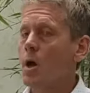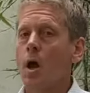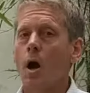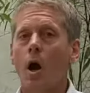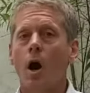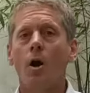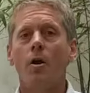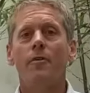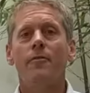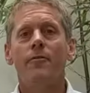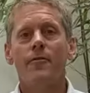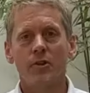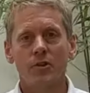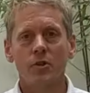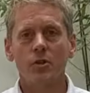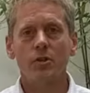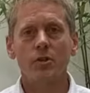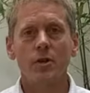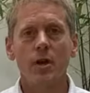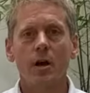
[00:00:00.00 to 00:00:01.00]
are
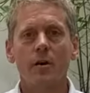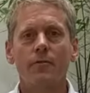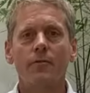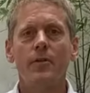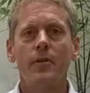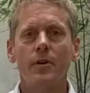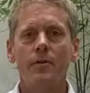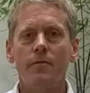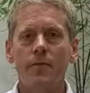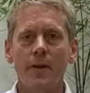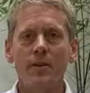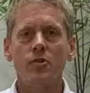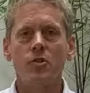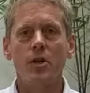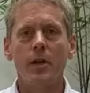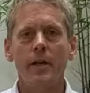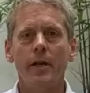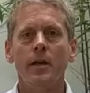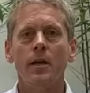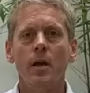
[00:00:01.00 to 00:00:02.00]
efficient enough that
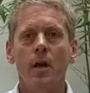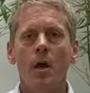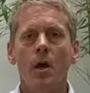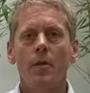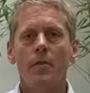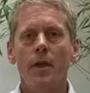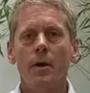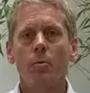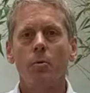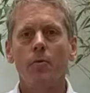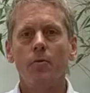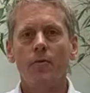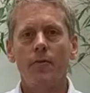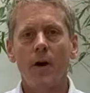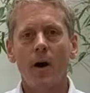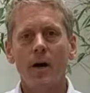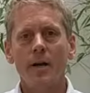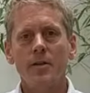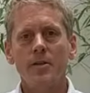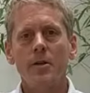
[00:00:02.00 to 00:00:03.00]
eventually they will
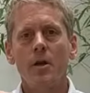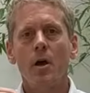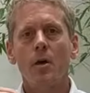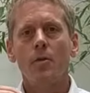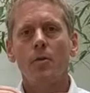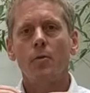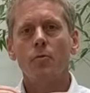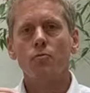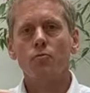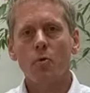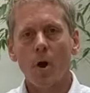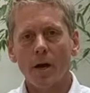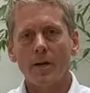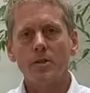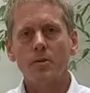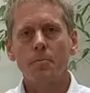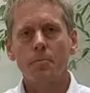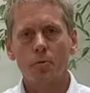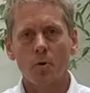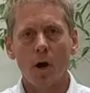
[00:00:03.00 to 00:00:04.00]
find the right
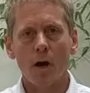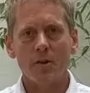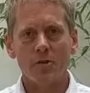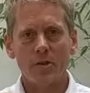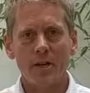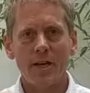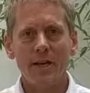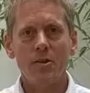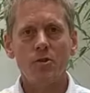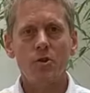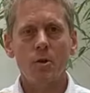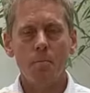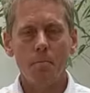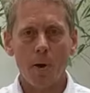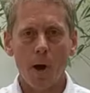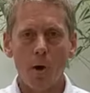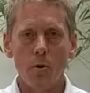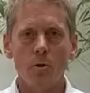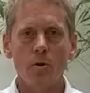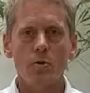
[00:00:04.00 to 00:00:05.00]
price. Each
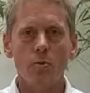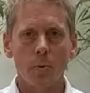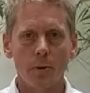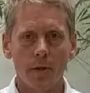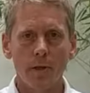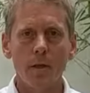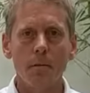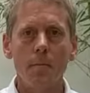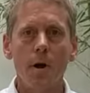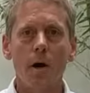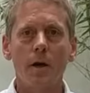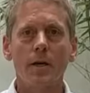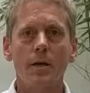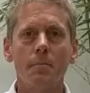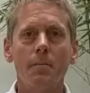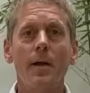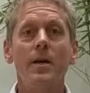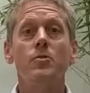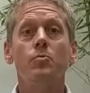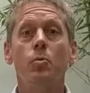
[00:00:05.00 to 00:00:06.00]
component within the
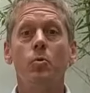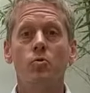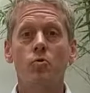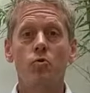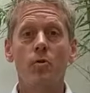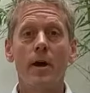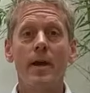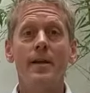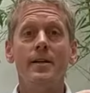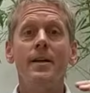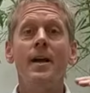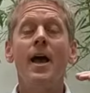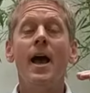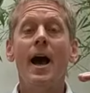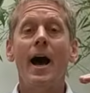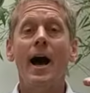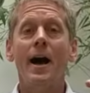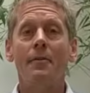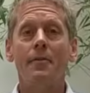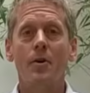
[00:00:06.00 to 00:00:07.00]
marketplace will trade
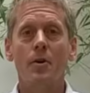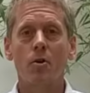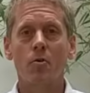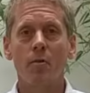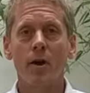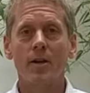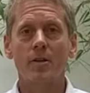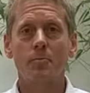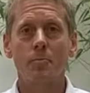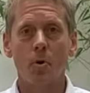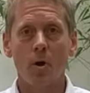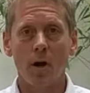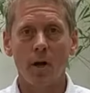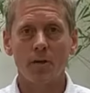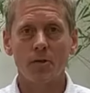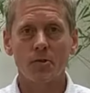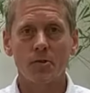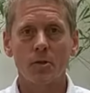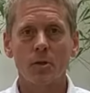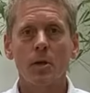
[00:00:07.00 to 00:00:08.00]
at the correct
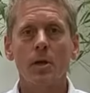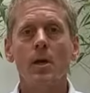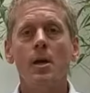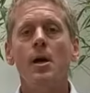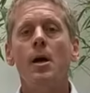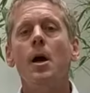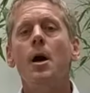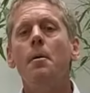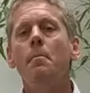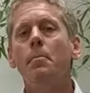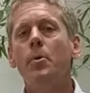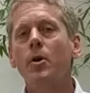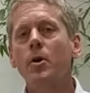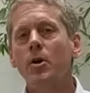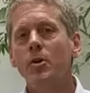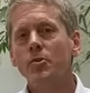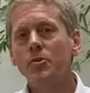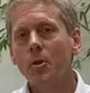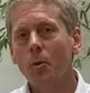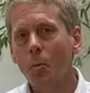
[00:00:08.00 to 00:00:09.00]
price.
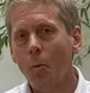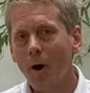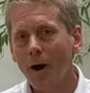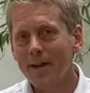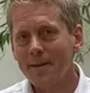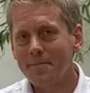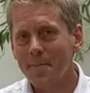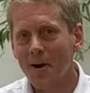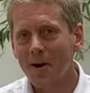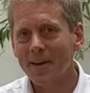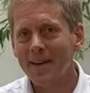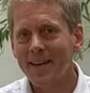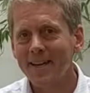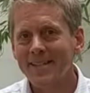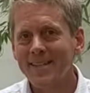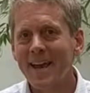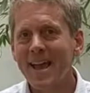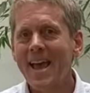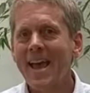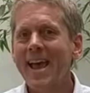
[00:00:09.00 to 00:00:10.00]
Because the wine market
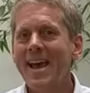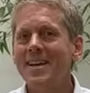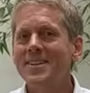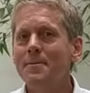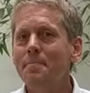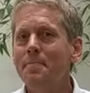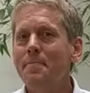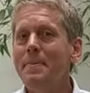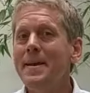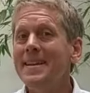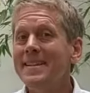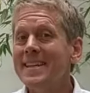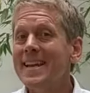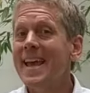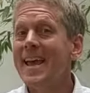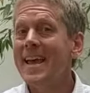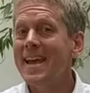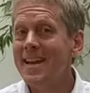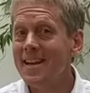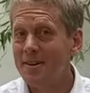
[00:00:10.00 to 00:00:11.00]
is a bit
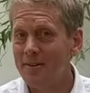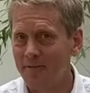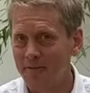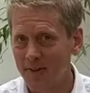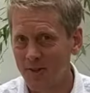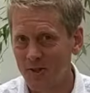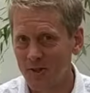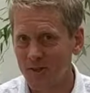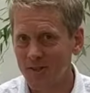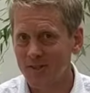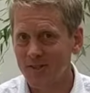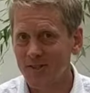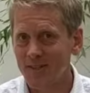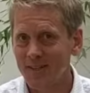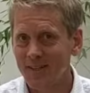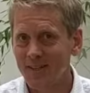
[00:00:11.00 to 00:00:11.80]
inefficient,